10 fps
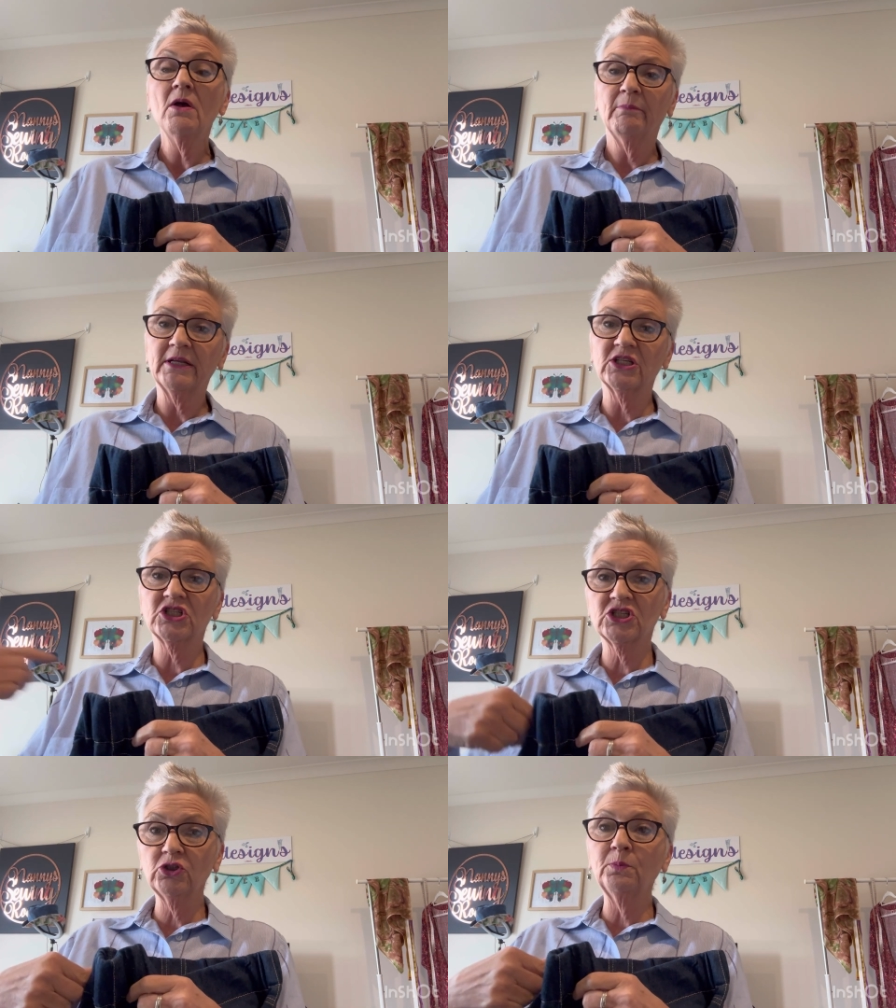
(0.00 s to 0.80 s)
but you
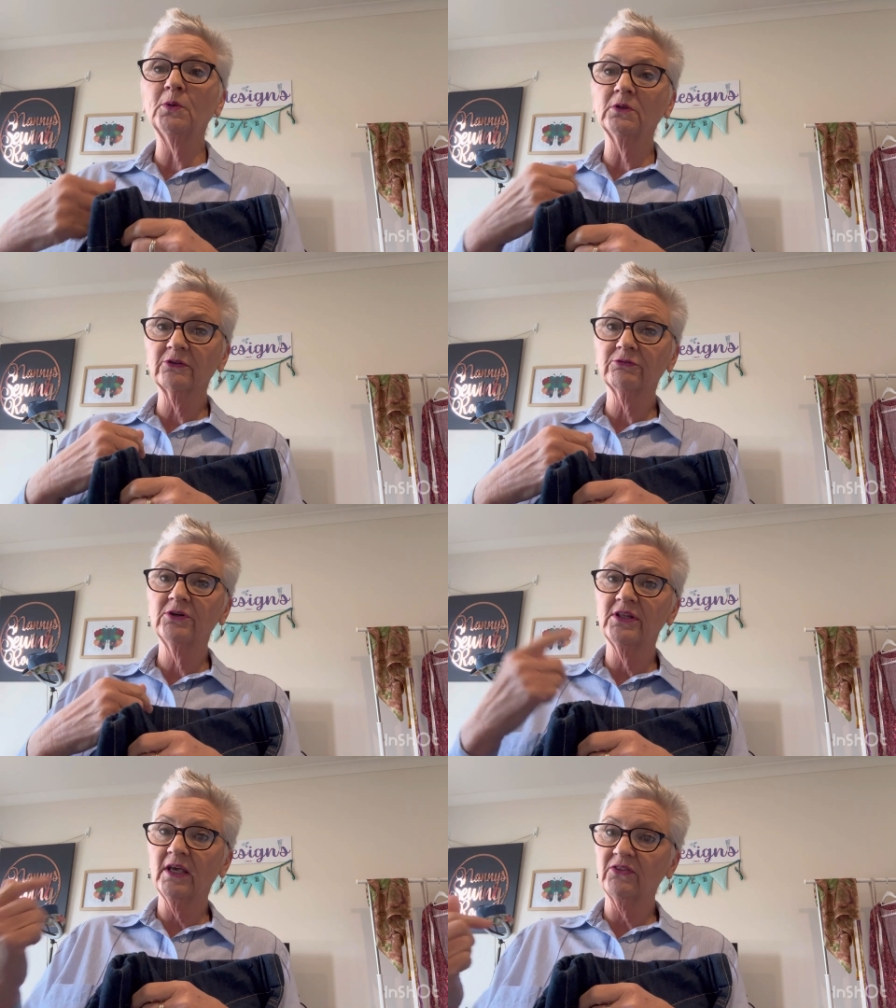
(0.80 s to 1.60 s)
still pull it through to
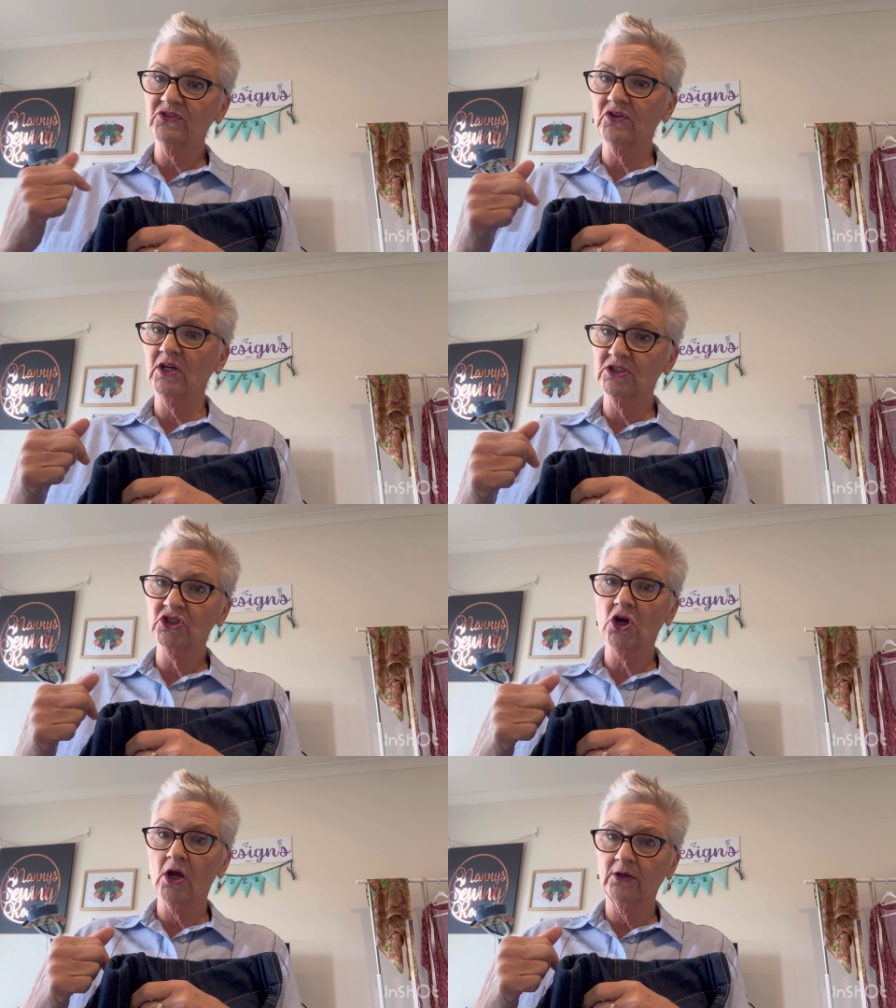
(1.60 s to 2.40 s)
the other side and
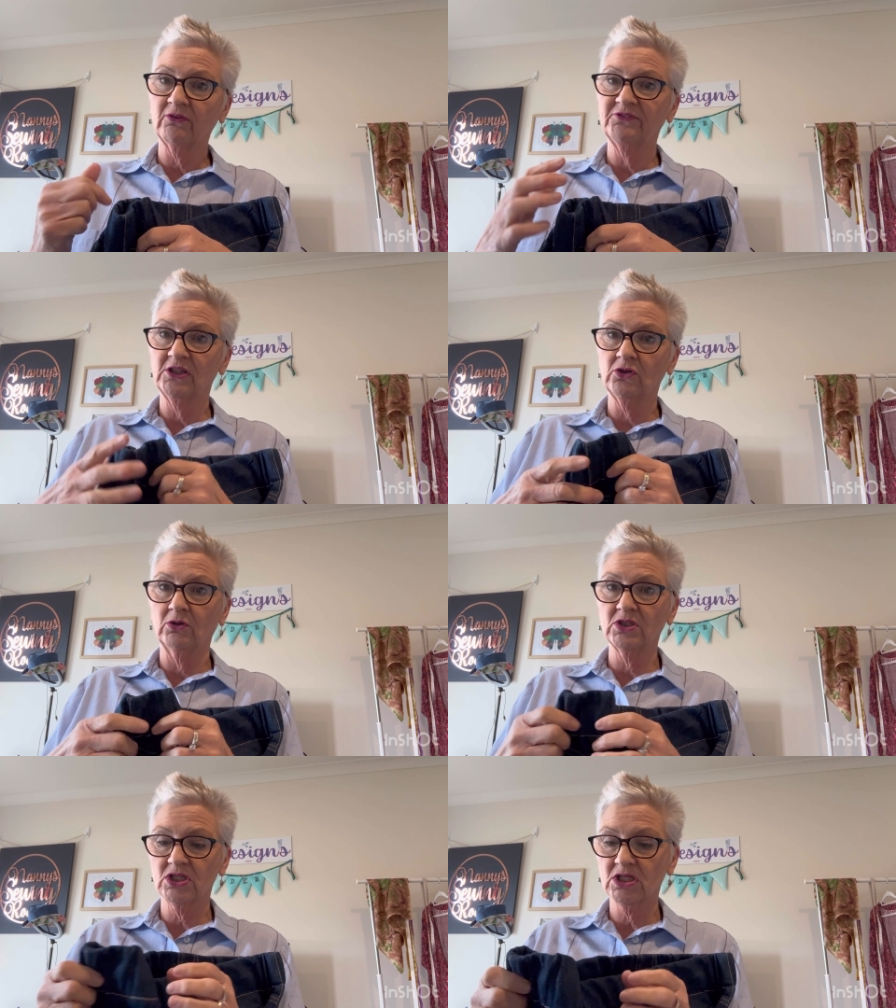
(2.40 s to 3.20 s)
tie it off in
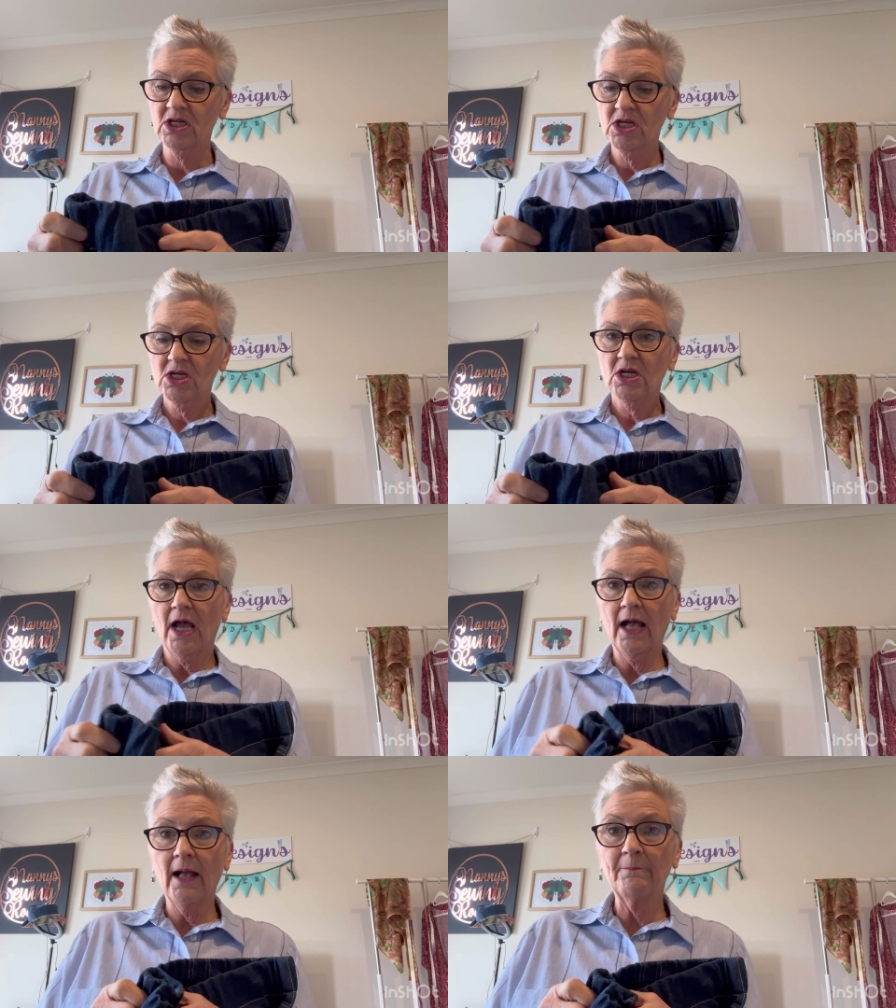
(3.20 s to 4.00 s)
knots.
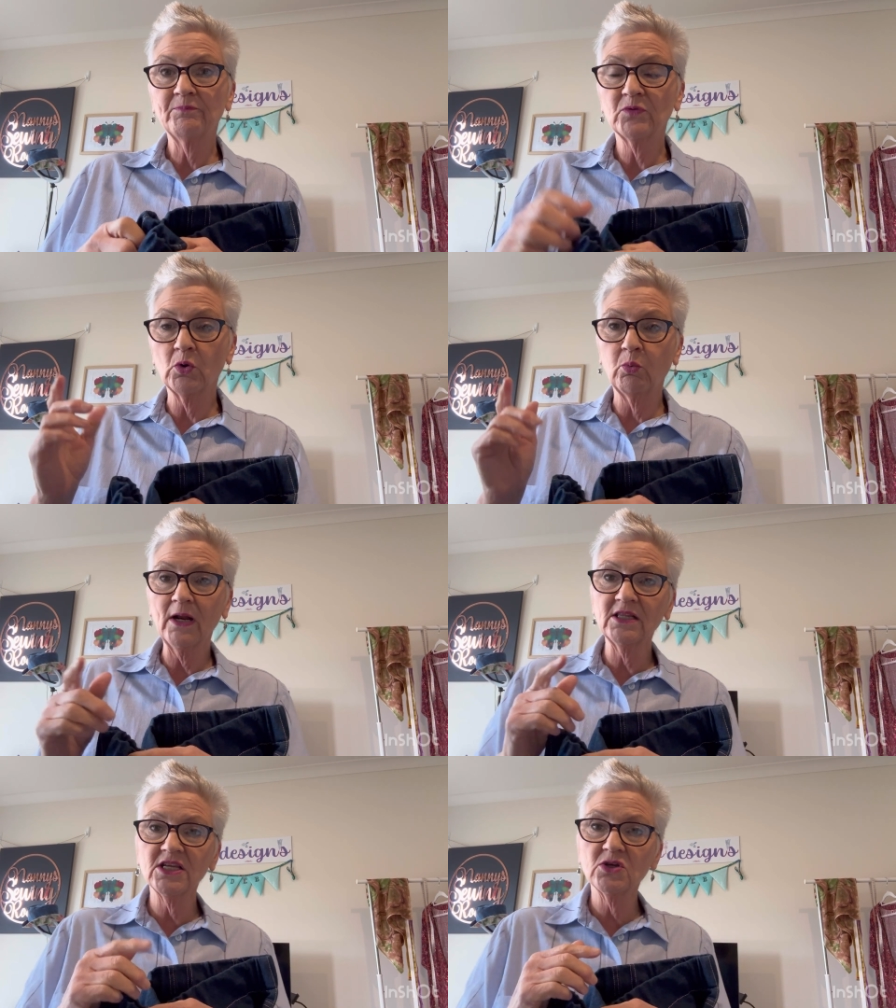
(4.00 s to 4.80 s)
The
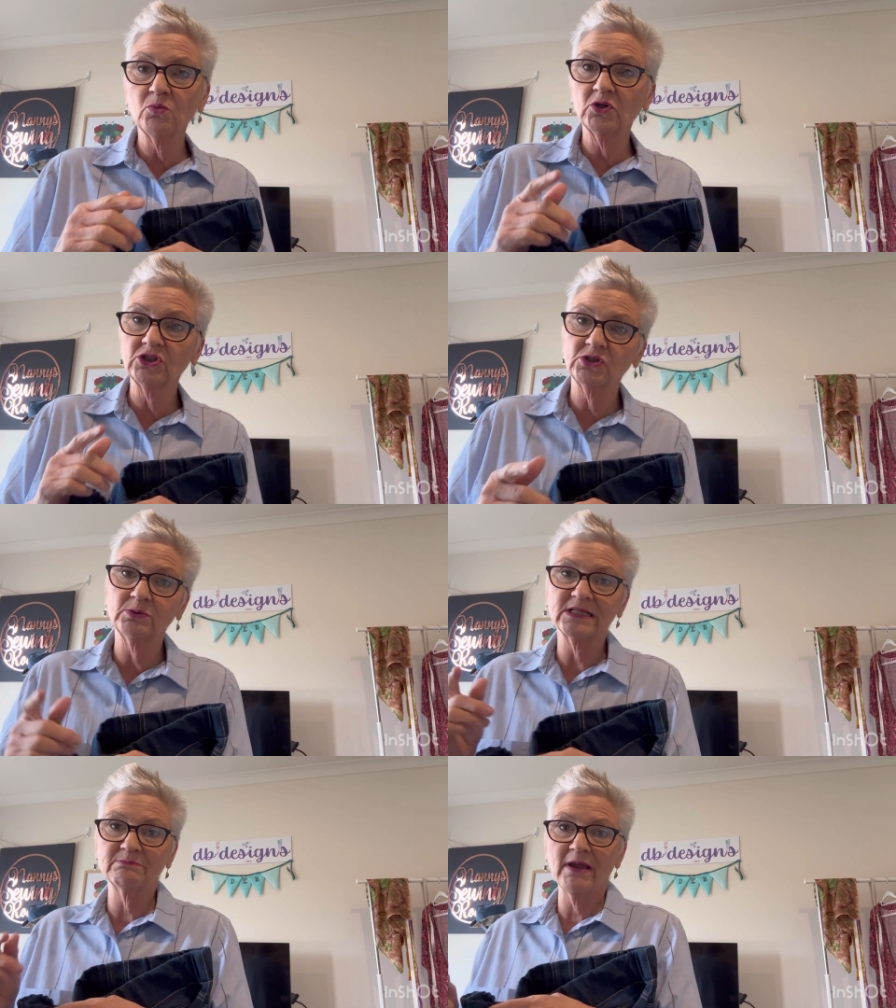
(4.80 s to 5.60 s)
one thing you want to do
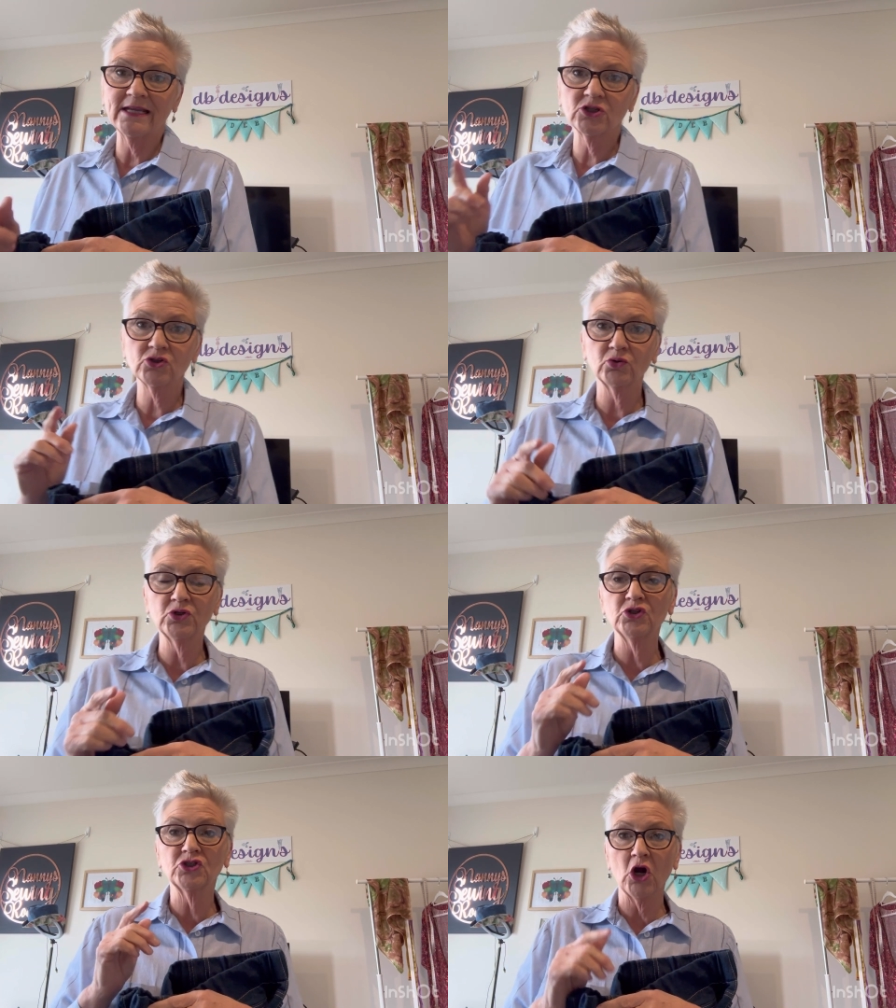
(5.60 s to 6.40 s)
is make sure
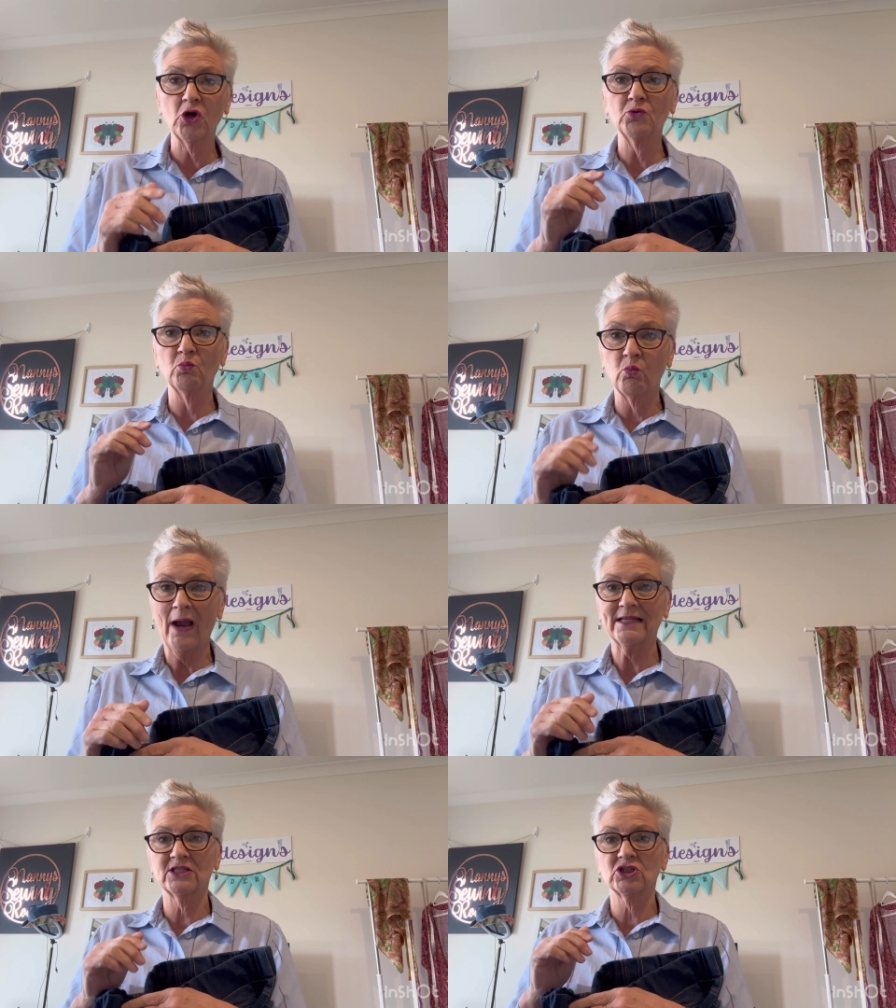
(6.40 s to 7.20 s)
you don't
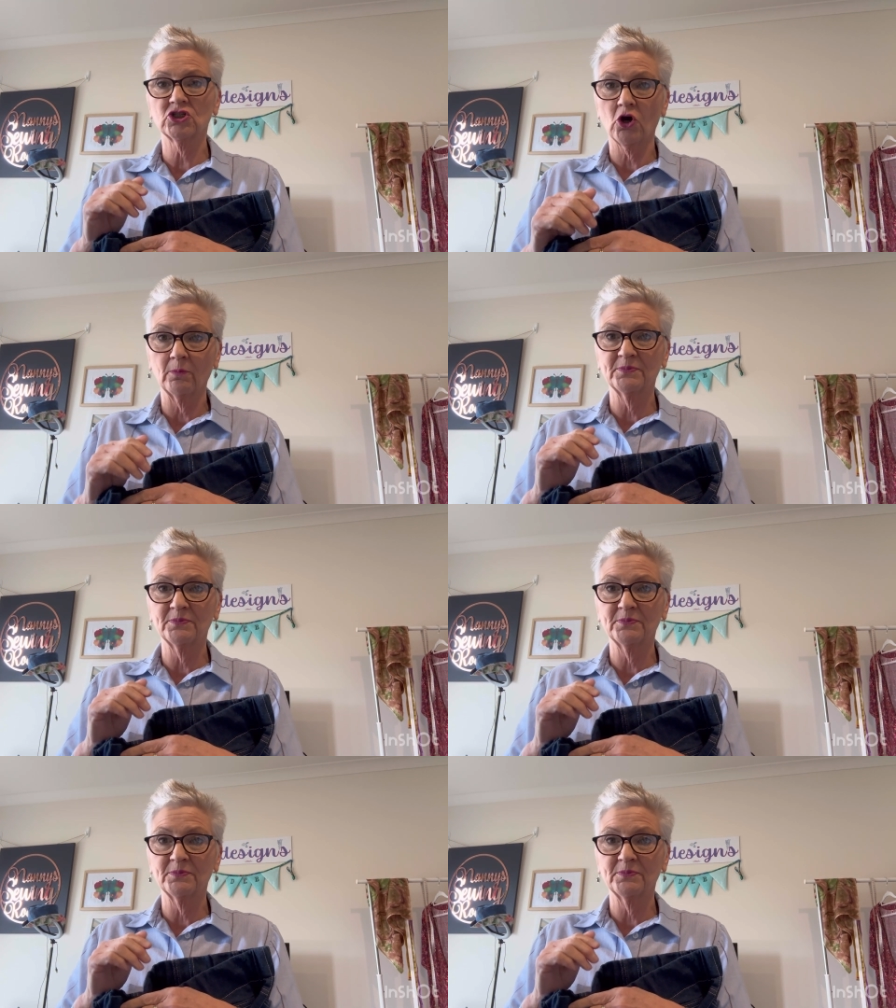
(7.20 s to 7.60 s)
waste top